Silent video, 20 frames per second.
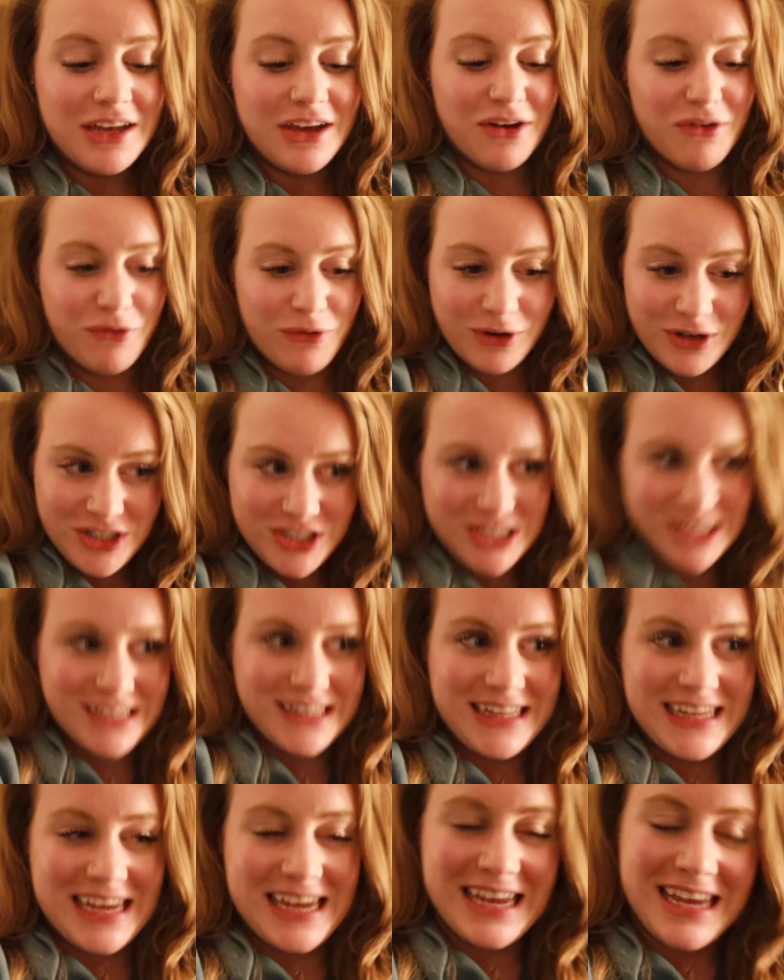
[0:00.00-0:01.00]

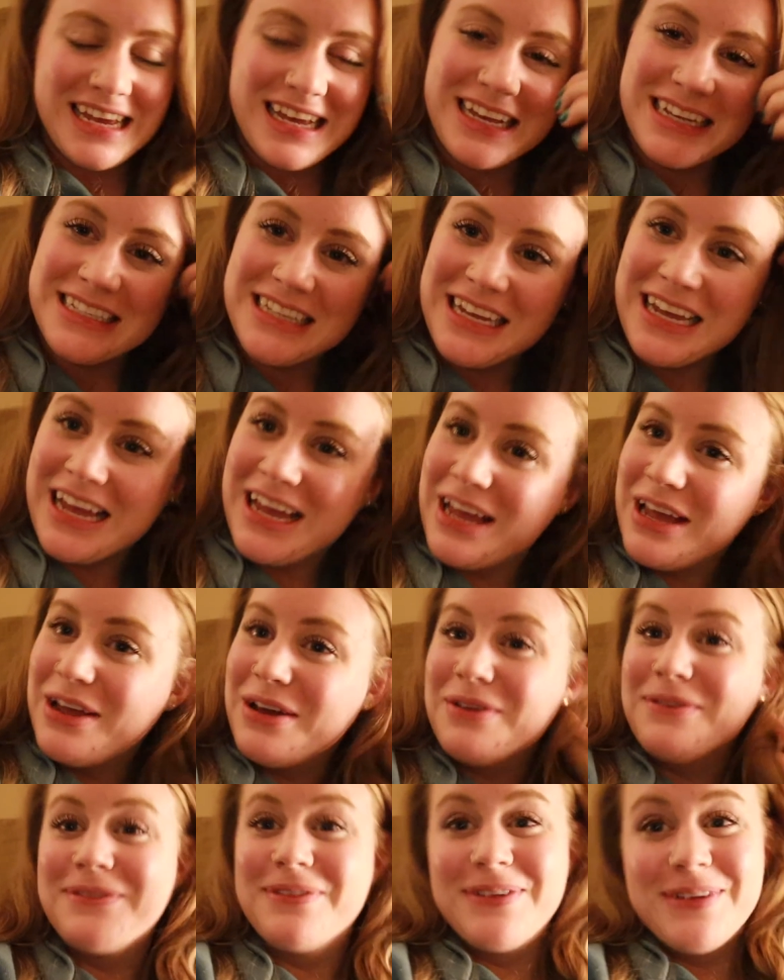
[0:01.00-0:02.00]
unfortunately, because I
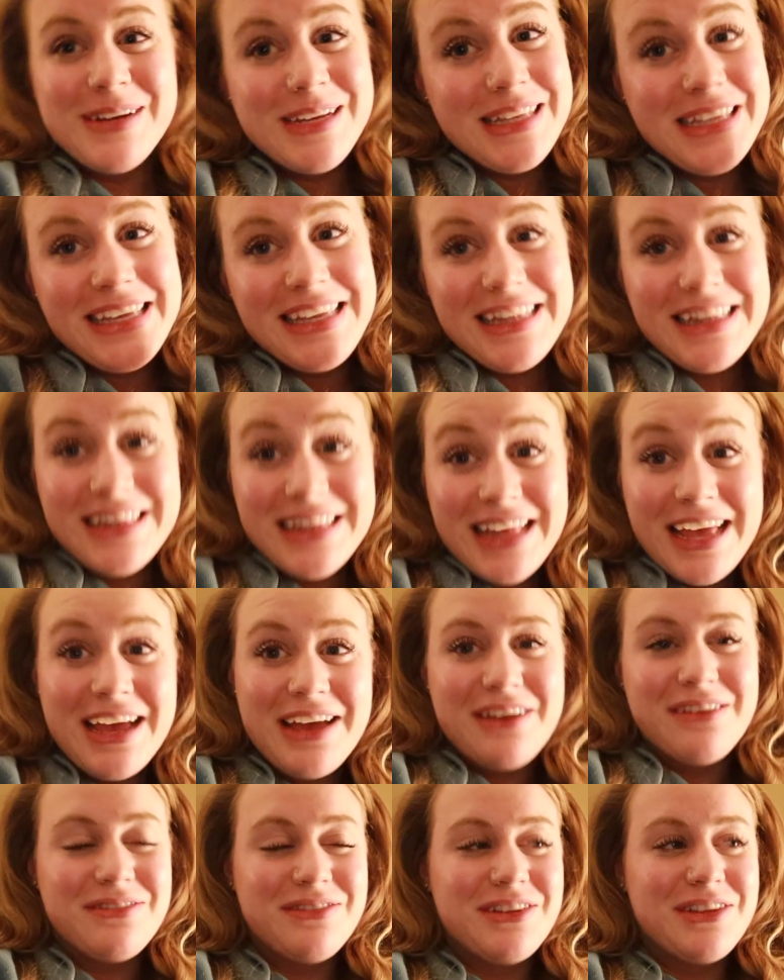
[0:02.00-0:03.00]
really
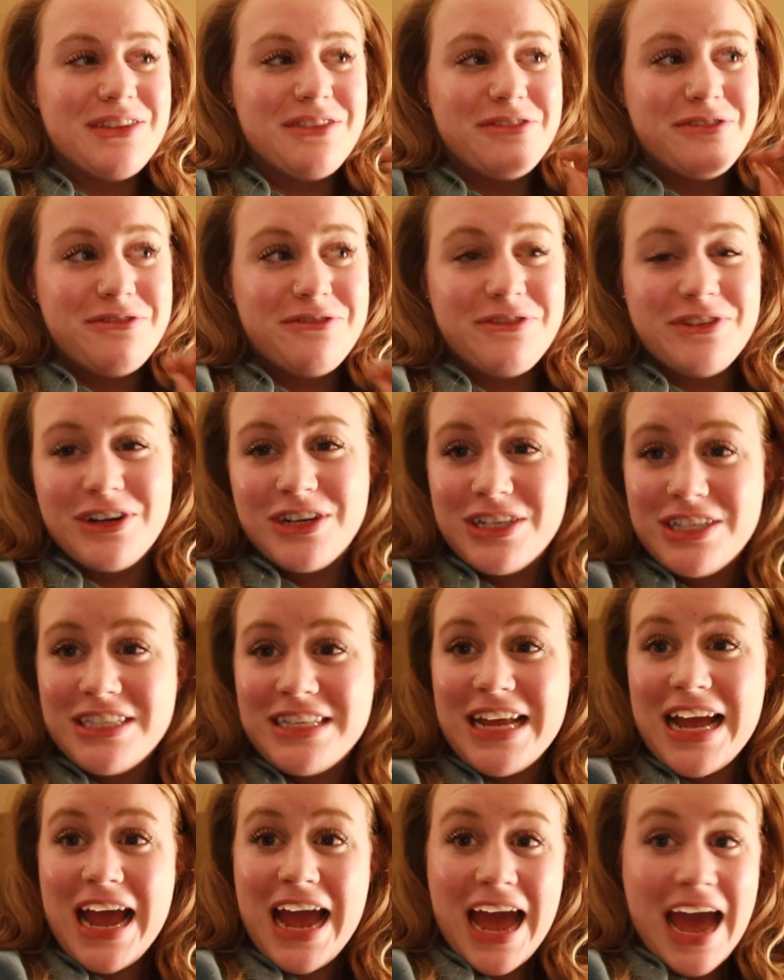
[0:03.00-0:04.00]
loved the first
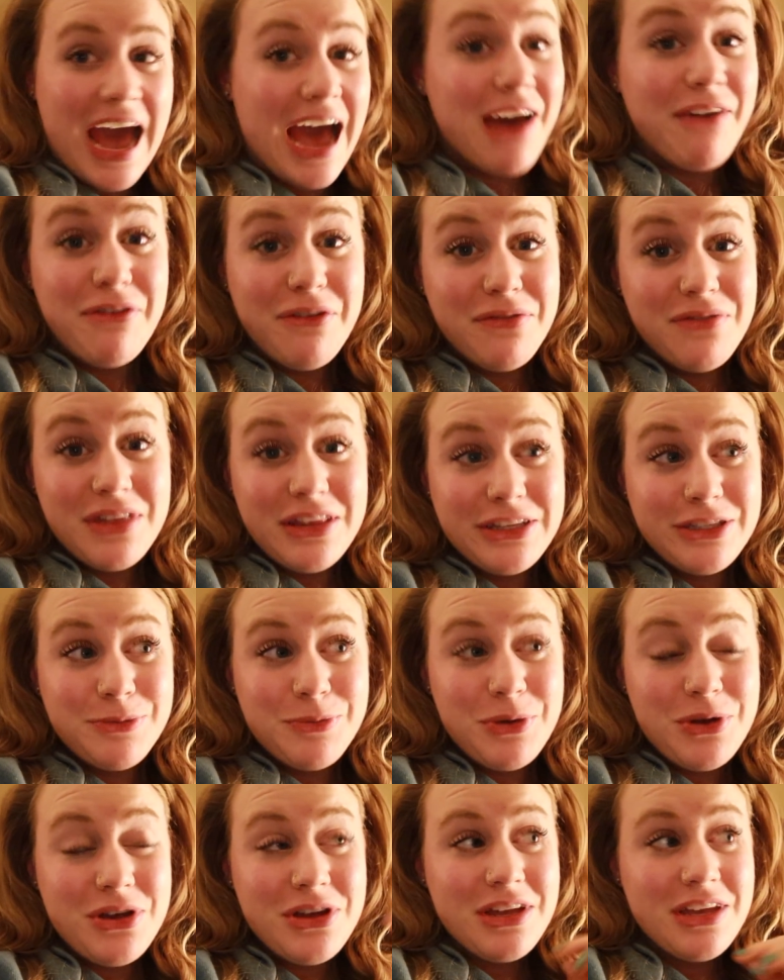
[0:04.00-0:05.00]
half of this
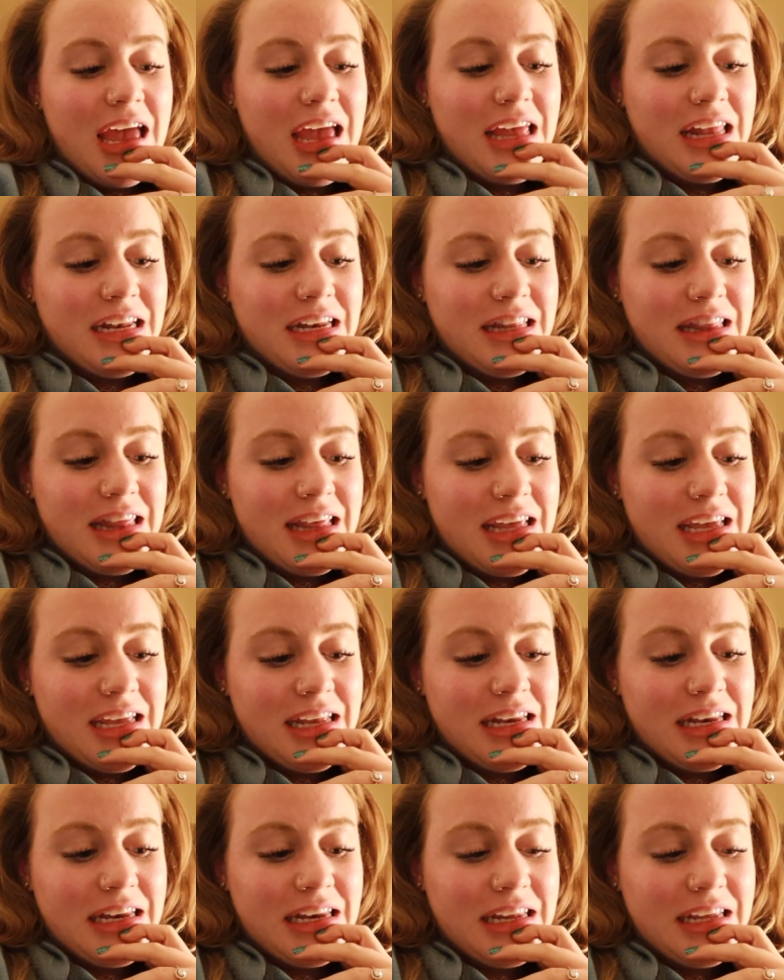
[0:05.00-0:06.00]
book, and
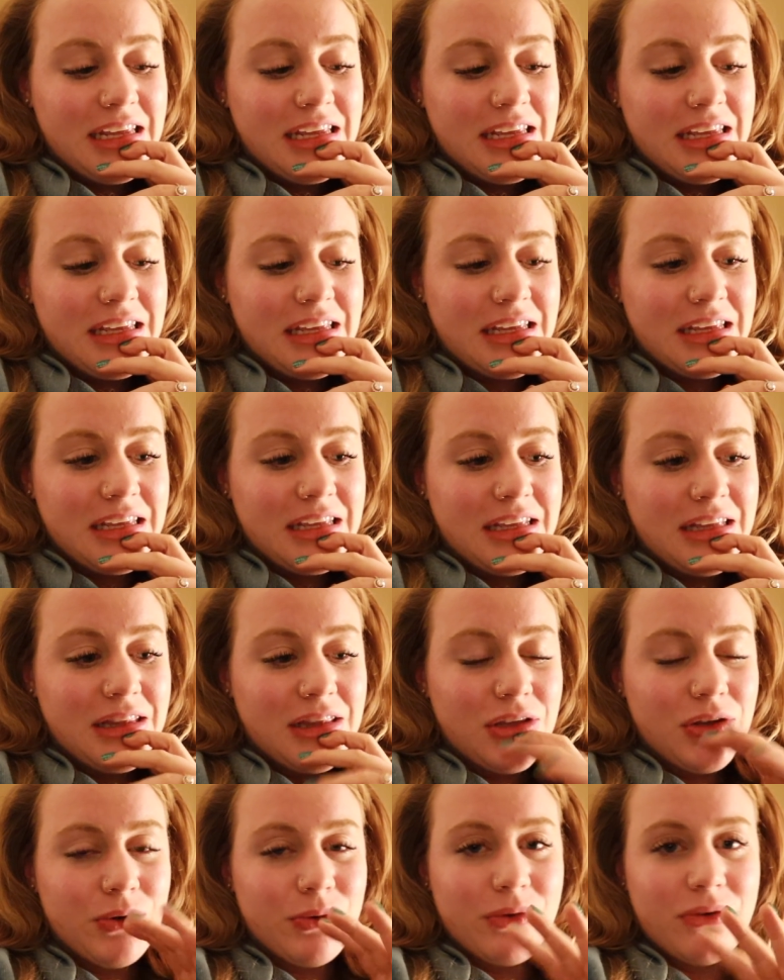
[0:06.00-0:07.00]
then
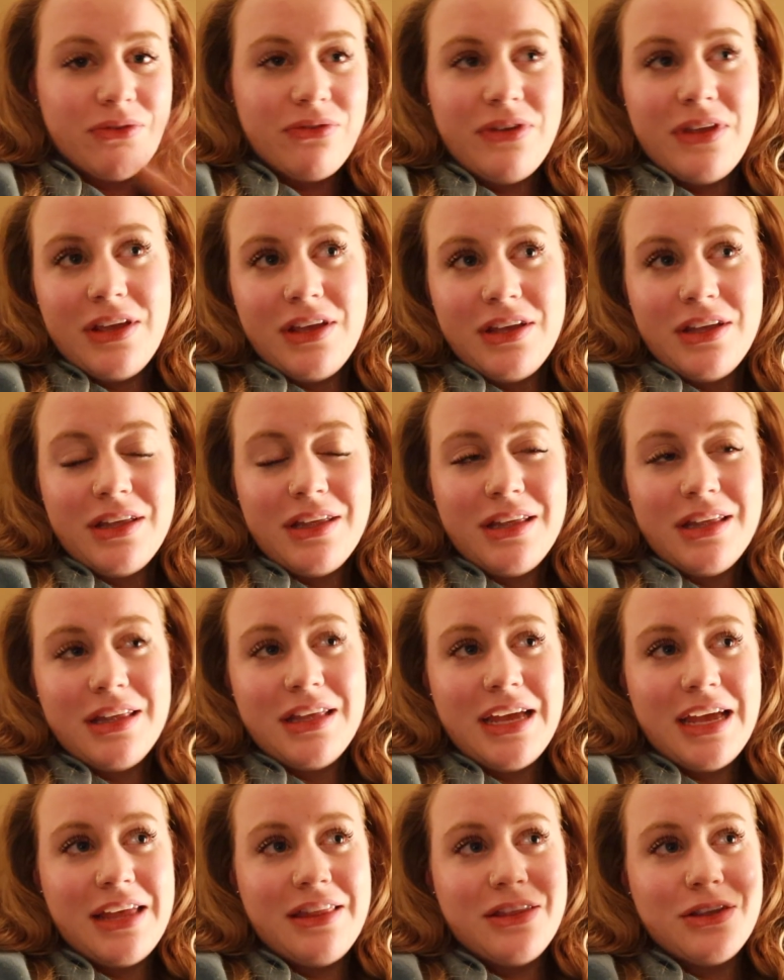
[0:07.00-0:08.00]
the reveal
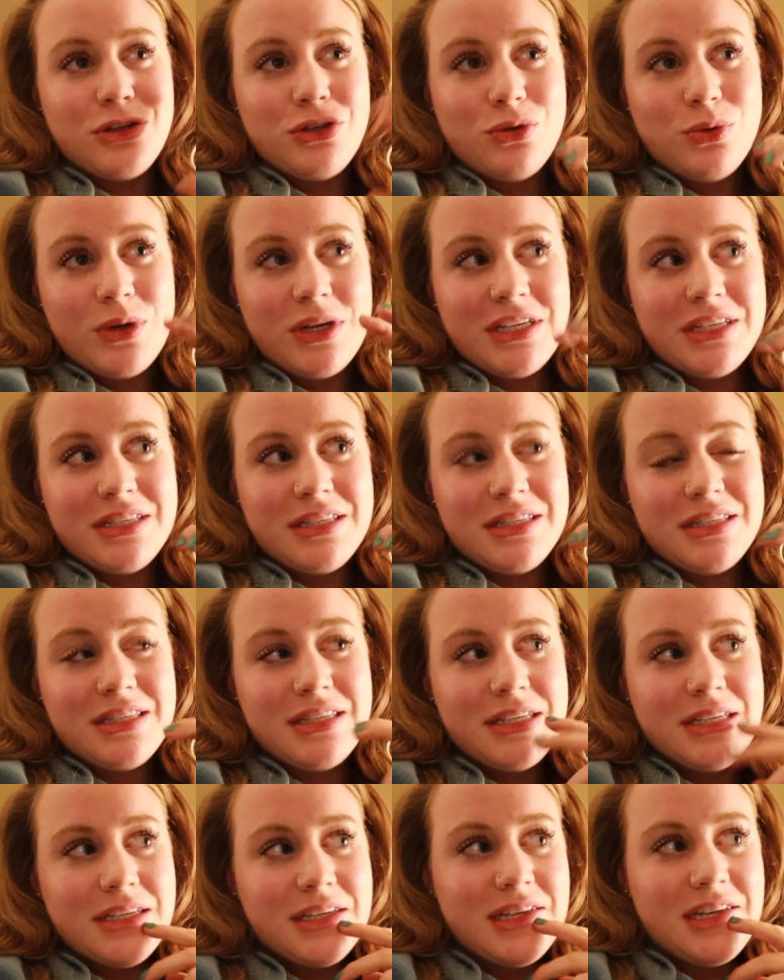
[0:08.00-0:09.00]
and the
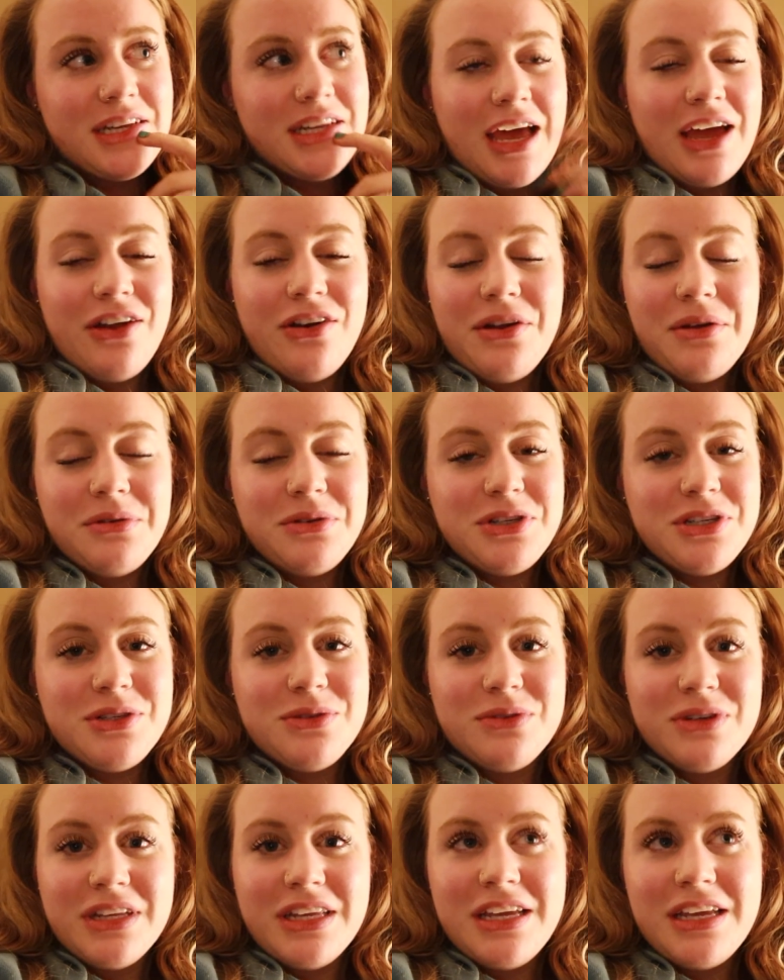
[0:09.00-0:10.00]
twist, I don't know, I was just
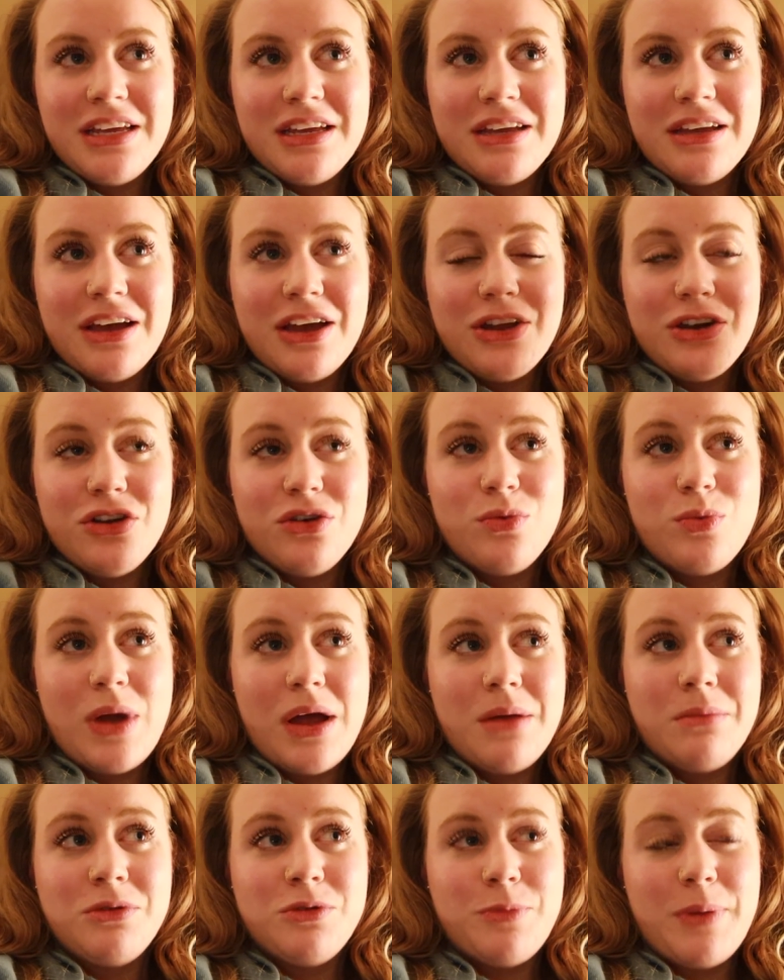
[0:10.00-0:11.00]
really
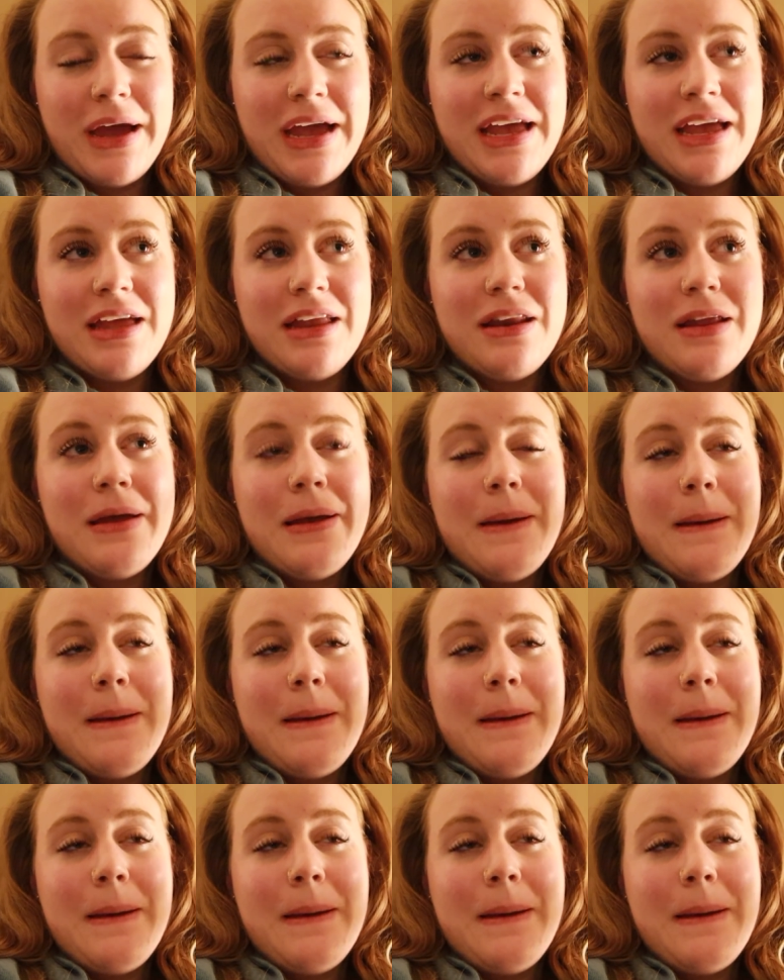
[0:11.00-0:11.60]
underwhelmed by it.